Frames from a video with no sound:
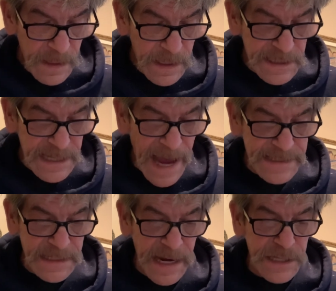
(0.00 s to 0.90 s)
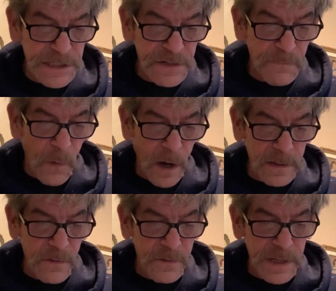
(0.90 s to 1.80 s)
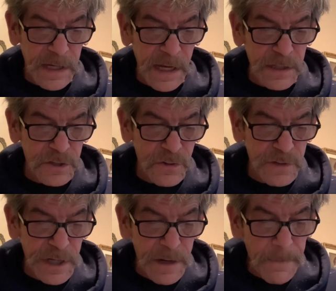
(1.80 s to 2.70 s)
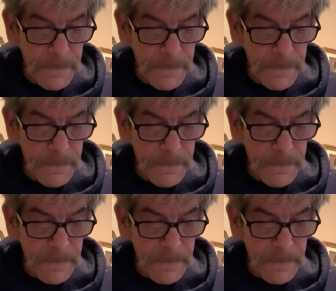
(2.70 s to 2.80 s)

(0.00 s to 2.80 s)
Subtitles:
assassination of Martin Luther King Jr.